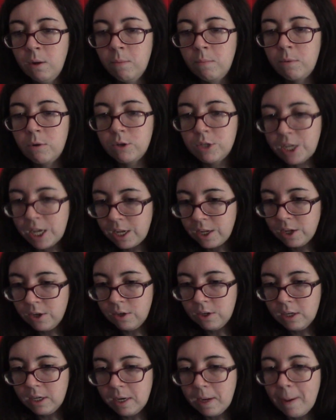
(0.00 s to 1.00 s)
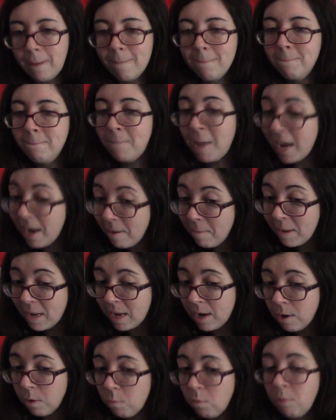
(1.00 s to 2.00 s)
particularly
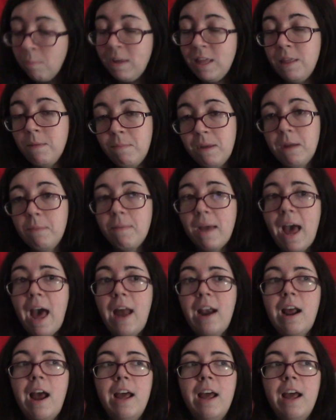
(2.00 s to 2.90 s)
maybe will be the big bad.